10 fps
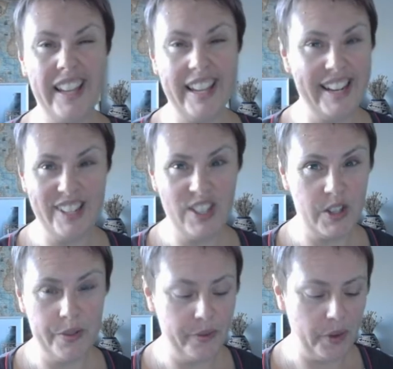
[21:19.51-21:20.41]
more
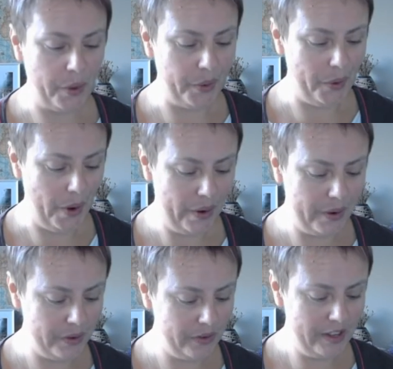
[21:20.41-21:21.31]
stitching than
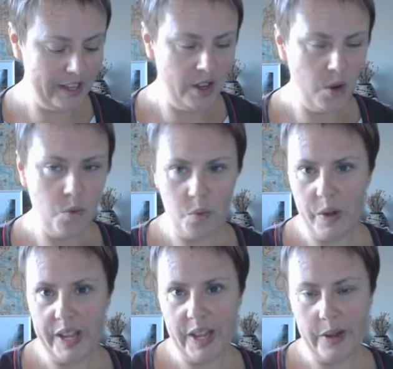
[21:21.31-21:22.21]
what I
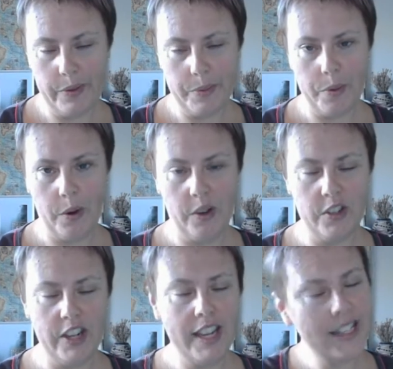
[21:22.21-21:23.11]
at least
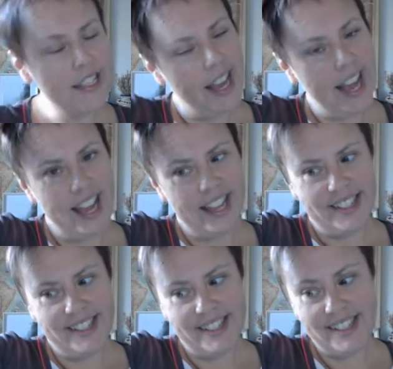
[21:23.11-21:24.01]
theoretically or
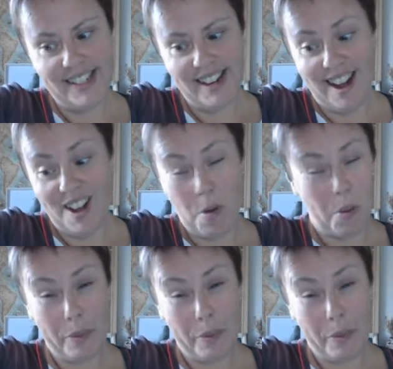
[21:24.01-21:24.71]
technically need to do.